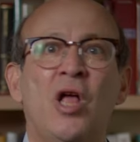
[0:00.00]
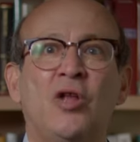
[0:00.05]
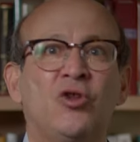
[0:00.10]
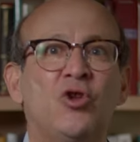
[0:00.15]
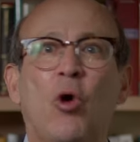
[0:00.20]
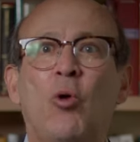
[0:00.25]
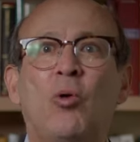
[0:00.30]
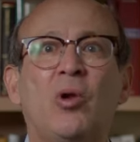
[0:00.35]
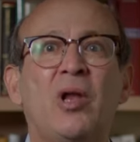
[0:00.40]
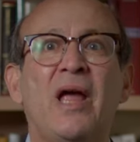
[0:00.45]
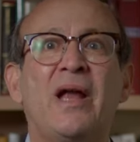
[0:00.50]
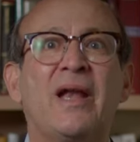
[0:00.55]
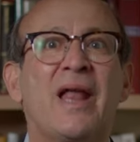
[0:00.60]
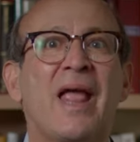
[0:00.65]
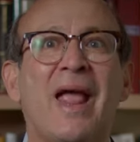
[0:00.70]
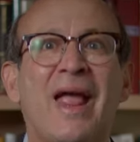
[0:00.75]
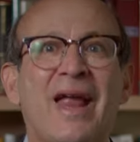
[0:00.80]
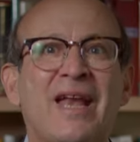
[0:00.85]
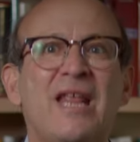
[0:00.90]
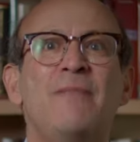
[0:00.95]
Don't let
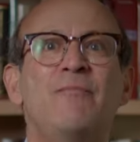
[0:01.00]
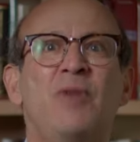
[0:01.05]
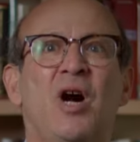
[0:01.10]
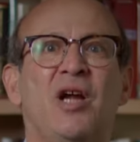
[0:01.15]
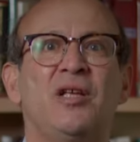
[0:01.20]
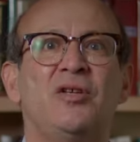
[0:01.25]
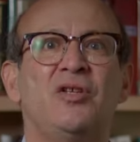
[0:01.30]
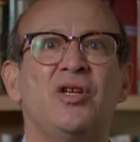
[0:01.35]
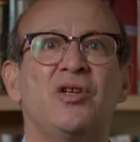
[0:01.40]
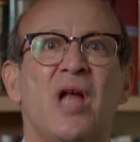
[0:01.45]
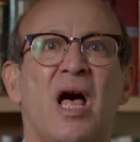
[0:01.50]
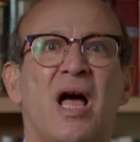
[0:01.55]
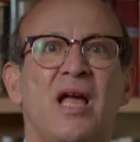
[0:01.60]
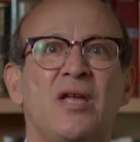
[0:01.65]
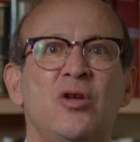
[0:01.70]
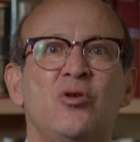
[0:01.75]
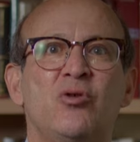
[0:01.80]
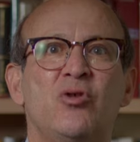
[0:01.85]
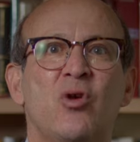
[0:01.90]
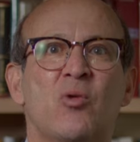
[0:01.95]
anybody deny
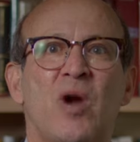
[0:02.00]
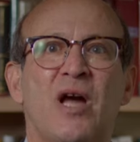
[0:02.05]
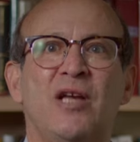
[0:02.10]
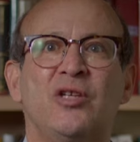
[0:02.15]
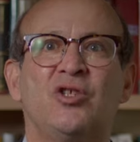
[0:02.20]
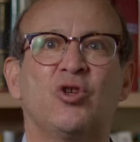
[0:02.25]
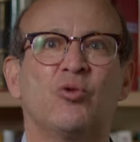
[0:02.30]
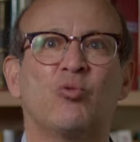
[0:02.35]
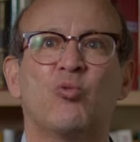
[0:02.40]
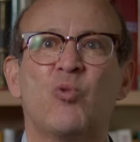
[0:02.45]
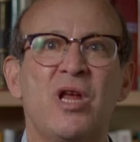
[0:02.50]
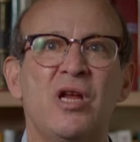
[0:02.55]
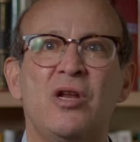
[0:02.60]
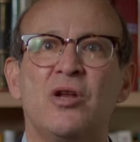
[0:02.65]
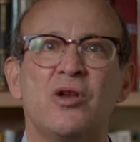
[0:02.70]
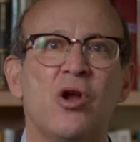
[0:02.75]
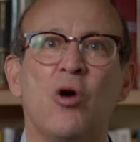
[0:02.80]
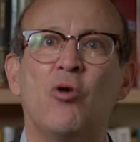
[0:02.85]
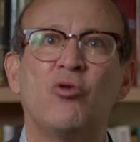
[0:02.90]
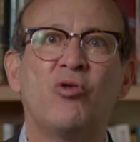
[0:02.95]
you the right to read
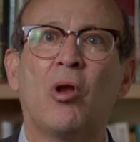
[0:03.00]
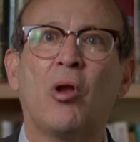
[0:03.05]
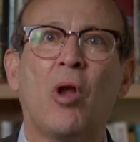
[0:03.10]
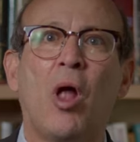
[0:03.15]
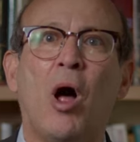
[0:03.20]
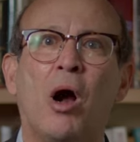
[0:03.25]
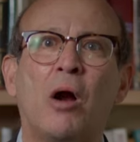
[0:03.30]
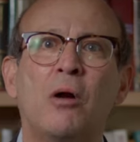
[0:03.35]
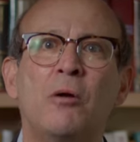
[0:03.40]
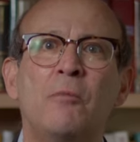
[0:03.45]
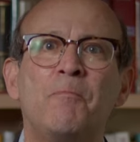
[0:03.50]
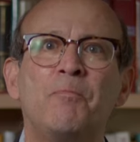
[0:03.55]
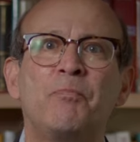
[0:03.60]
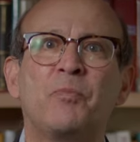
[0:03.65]
and know the law.